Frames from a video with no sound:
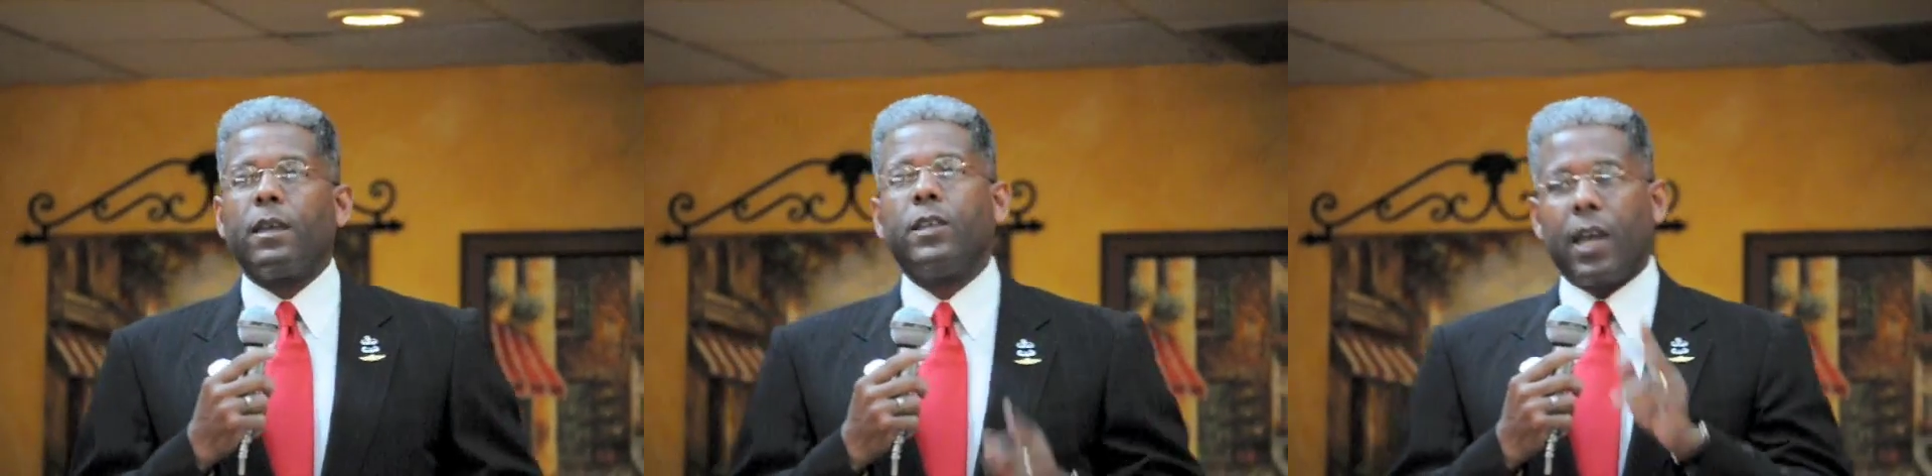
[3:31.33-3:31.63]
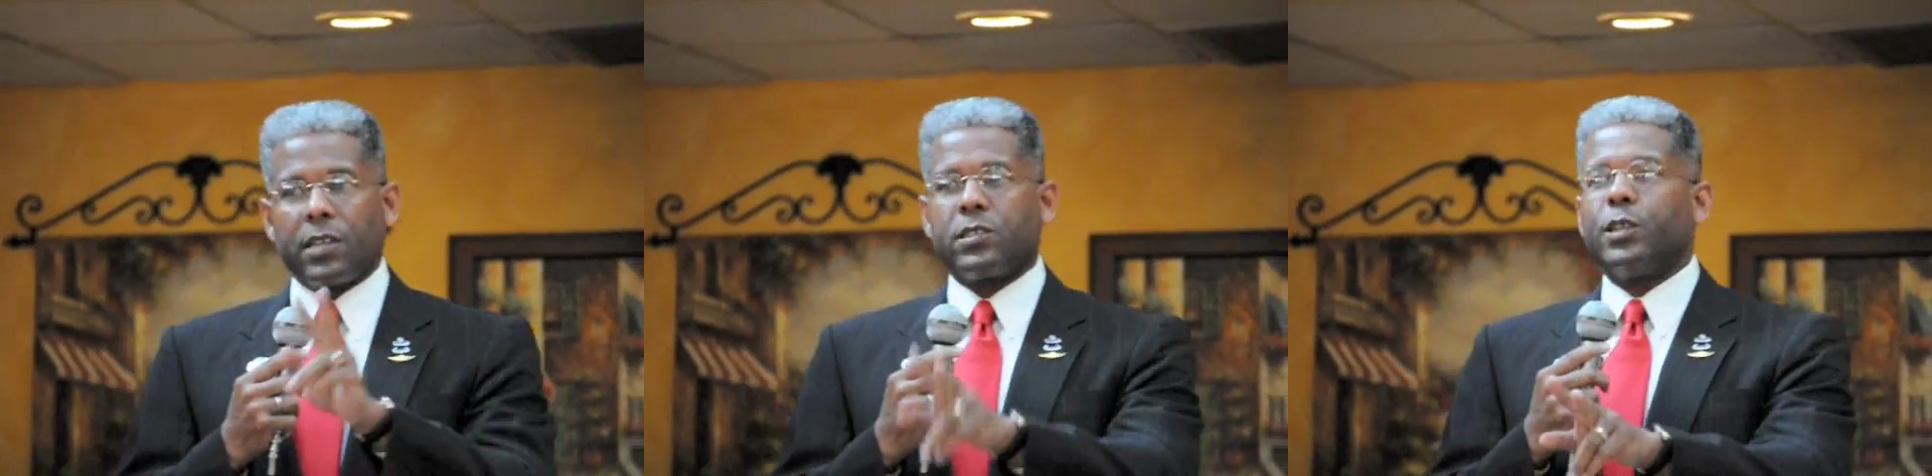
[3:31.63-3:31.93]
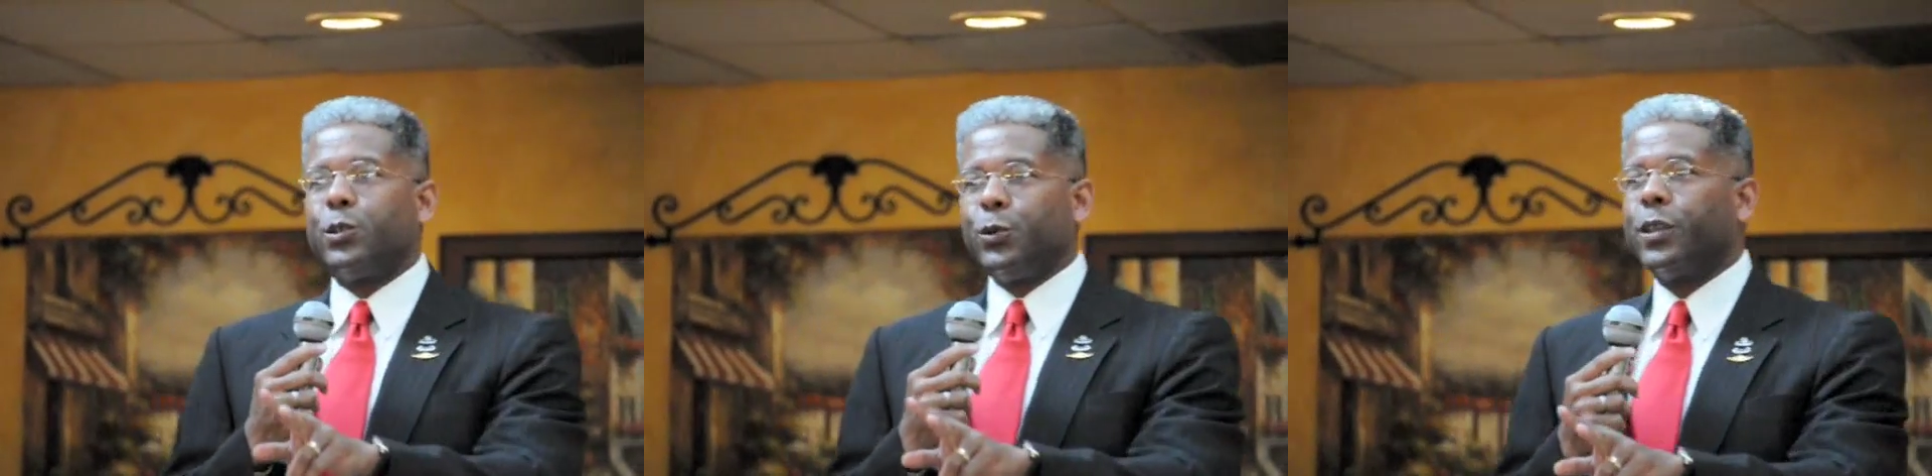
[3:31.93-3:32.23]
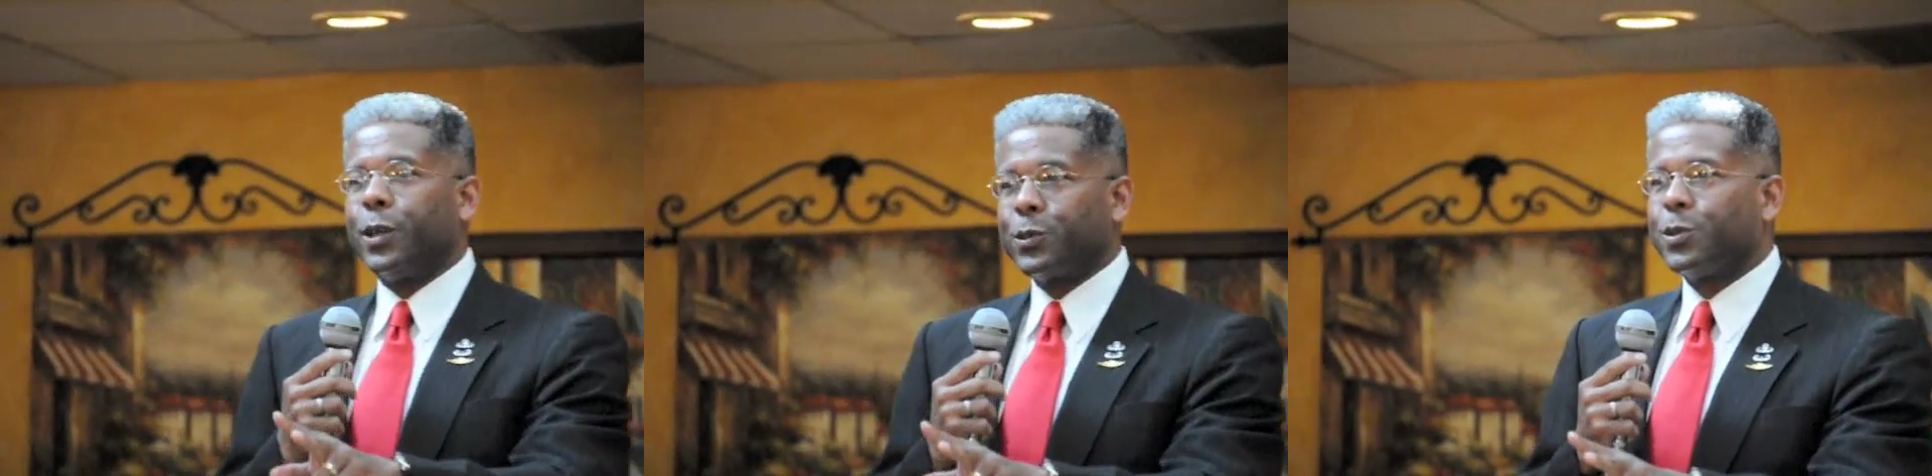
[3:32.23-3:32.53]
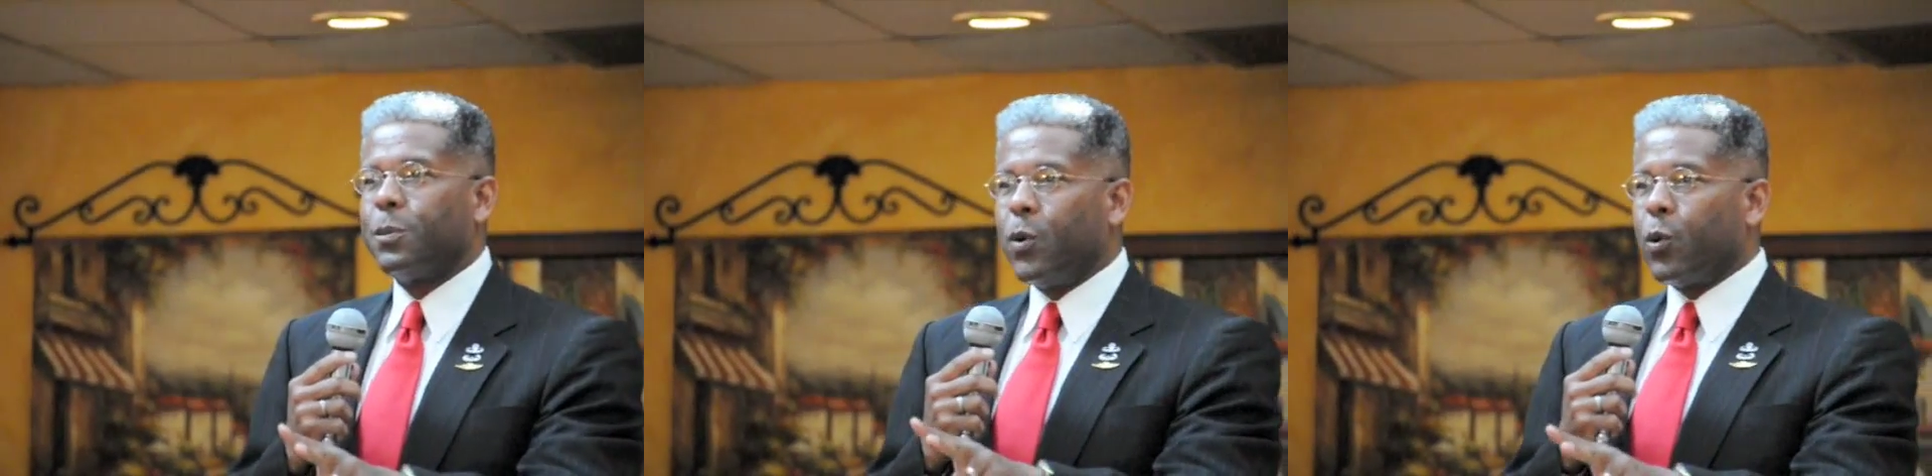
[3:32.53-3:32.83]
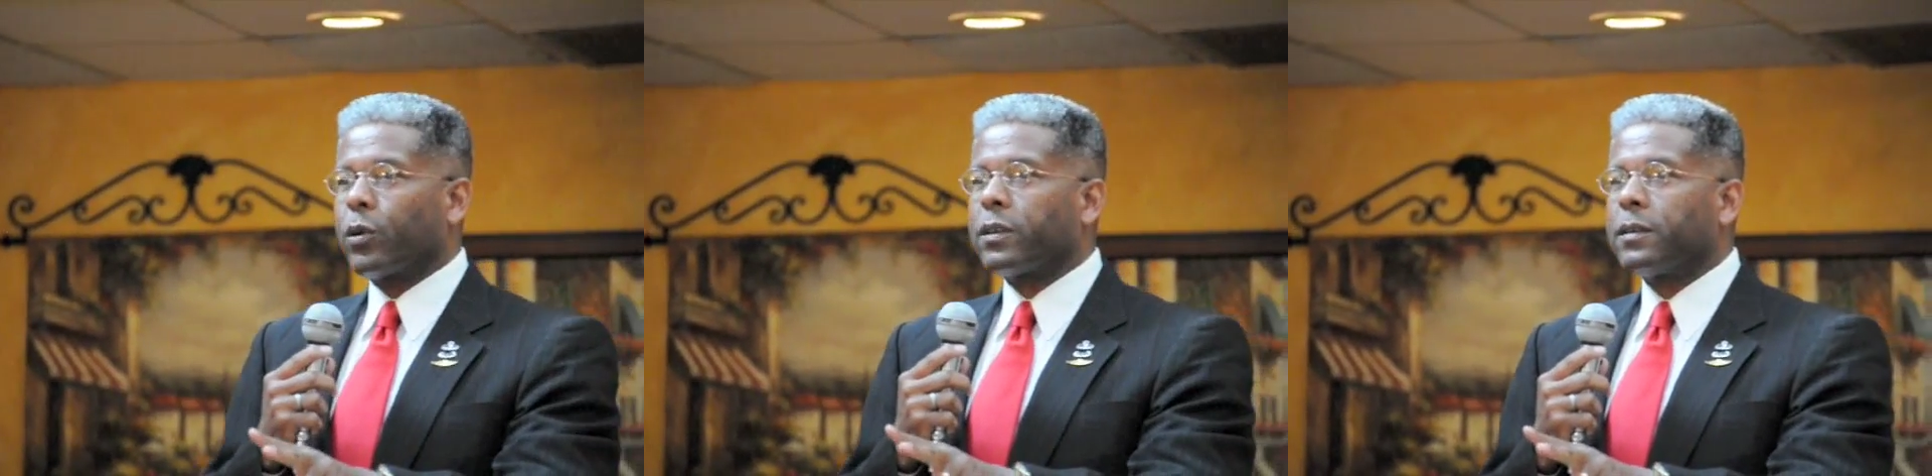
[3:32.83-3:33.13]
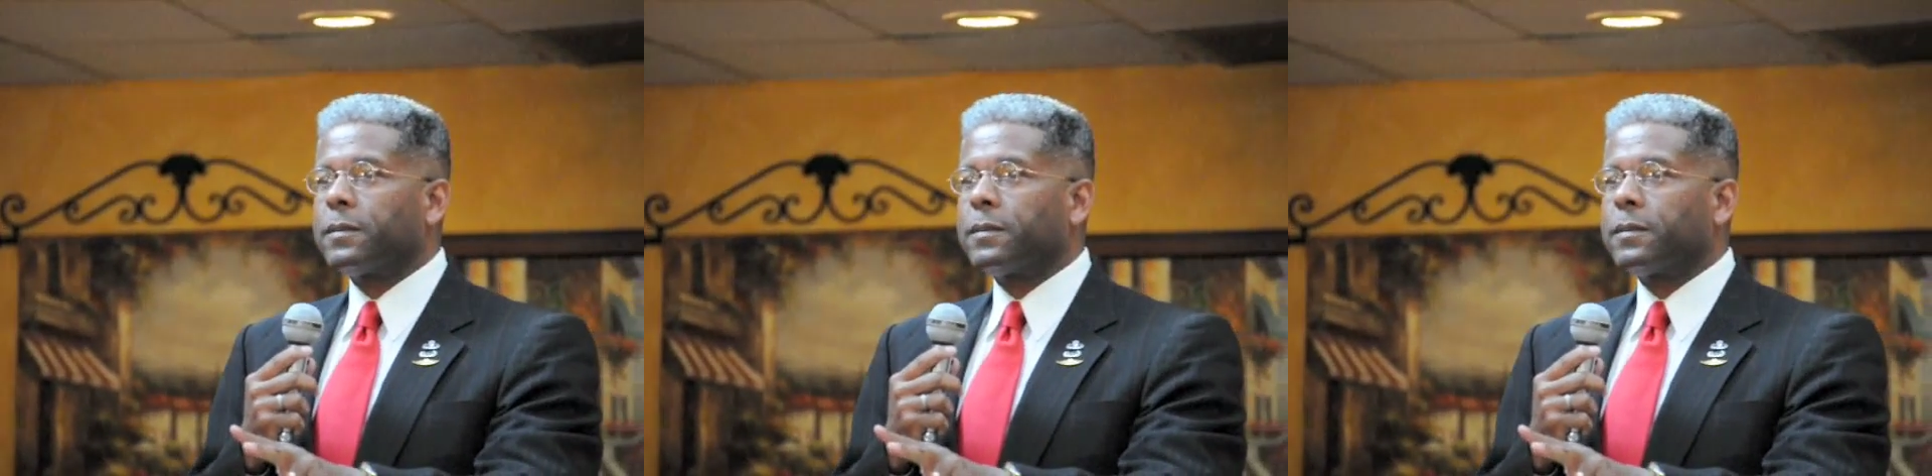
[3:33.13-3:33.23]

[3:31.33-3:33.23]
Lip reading: you got to send 2 of theirs to the morgue.